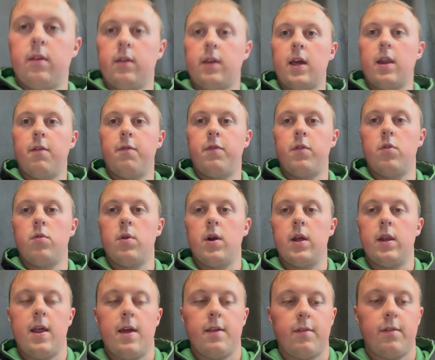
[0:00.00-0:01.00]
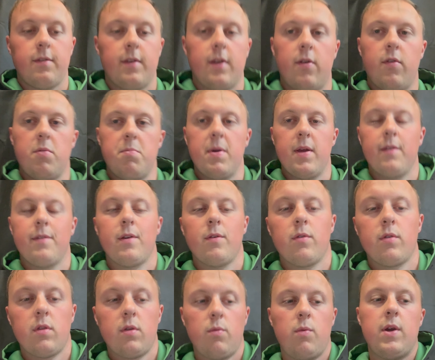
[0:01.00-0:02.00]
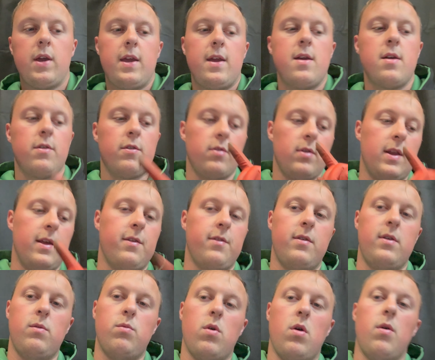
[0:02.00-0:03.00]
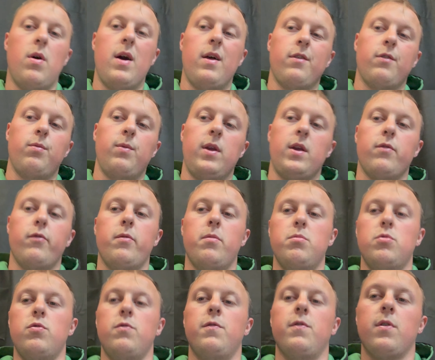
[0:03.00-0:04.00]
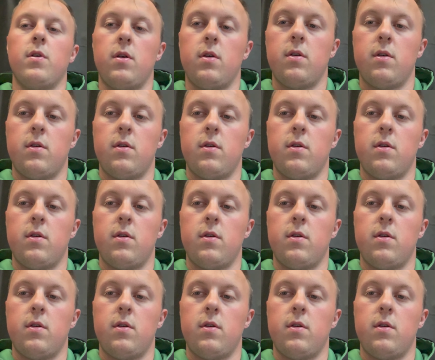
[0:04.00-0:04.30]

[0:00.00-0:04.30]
get a few unnecessary bits out of the way. So let's see what else we can remove.